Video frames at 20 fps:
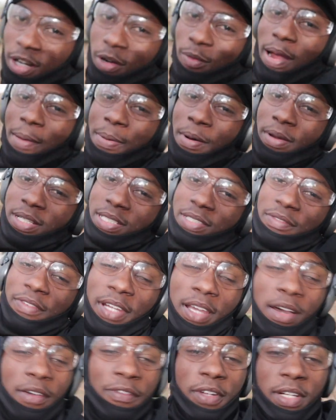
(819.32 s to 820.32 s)
gonna wrap up this
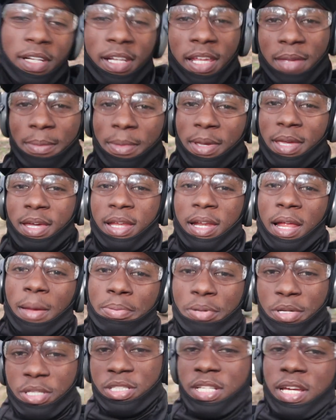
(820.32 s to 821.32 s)
video for today, man. I
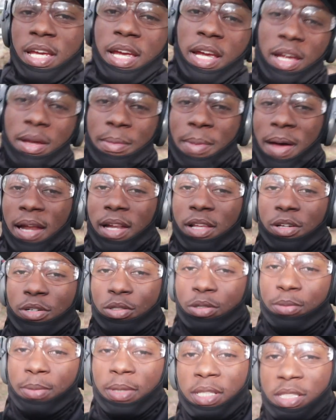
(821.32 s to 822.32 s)
appreciate everybody
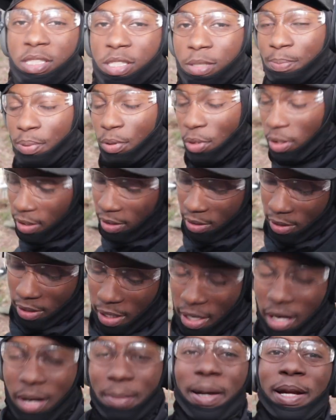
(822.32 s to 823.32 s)
who been supporting,
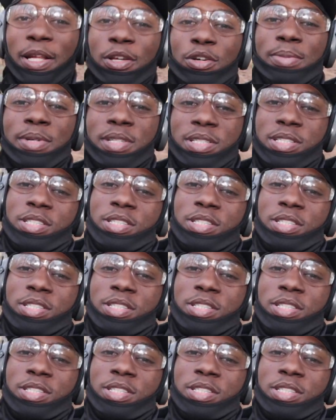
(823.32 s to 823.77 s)
everybody who been